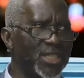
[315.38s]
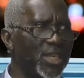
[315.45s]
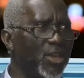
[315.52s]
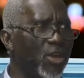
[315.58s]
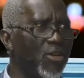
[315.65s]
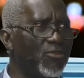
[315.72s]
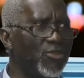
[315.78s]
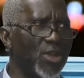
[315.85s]
still
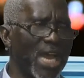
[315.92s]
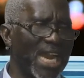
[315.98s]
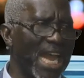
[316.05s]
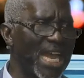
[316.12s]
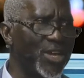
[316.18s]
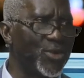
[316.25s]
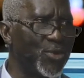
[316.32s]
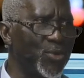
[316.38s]
loves you and
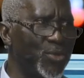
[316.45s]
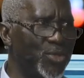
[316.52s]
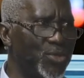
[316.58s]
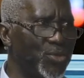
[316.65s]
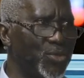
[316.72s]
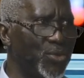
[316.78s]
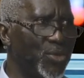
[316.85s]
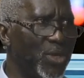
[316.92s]
I do
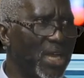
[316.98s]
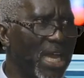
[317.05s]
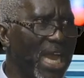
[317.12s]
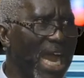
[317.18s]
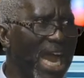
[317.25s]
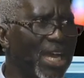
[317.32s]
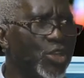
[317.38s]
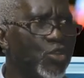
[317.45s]
too.
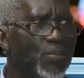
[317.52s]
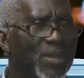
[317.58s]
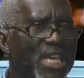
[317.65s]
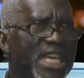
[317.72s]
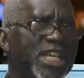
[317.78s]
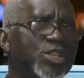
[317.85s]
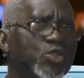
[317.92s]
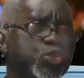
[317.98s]
And you begin